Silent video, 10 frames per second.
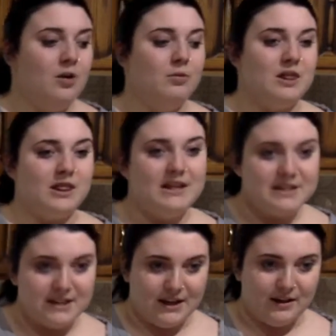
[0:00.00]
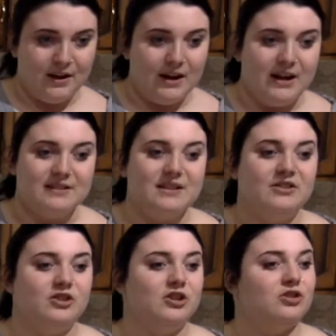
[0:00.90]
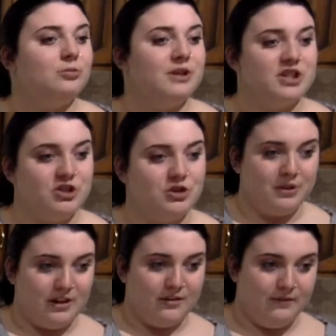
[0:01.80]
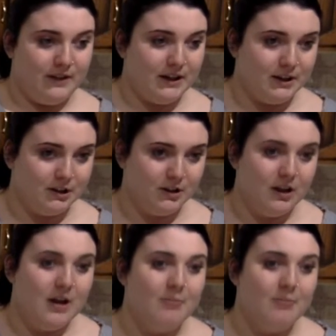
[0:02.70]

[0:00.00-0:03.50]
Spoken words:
With leasing, it's easier to switch another vehicle